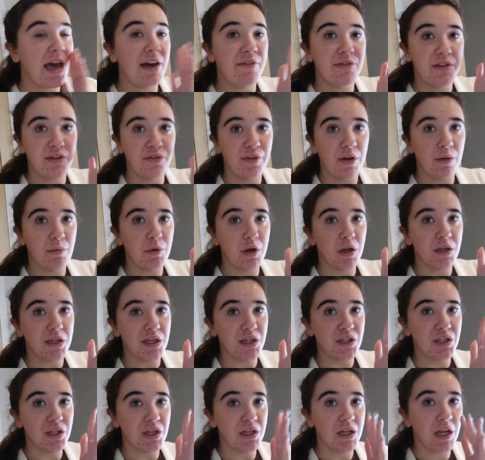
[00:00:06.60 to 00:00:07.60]
I have to film an
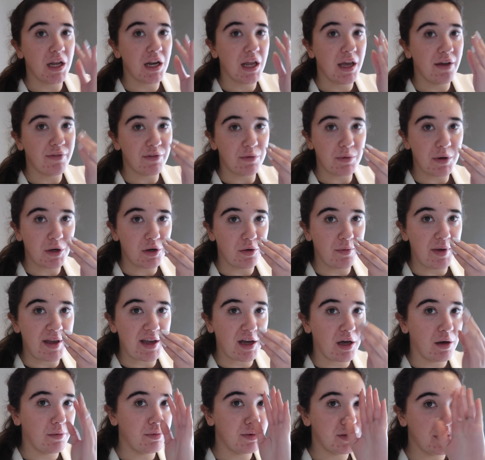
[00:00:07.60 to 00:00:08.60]
audition and I have to wear no
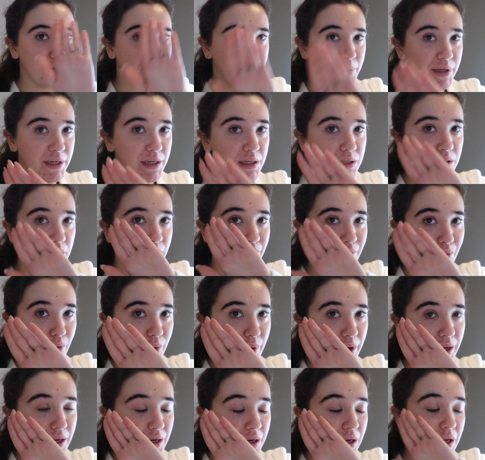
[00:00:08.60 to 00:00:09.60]
makeup, so please
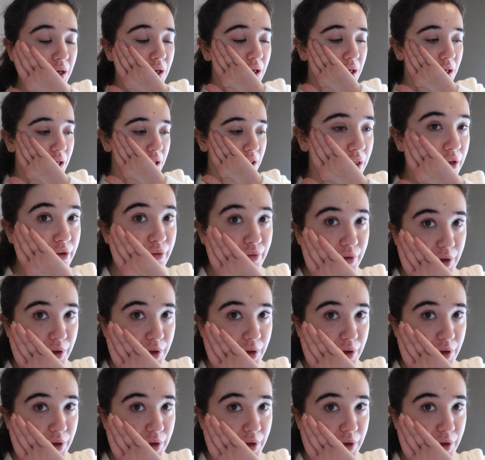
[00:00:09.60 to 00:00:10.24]
avoid the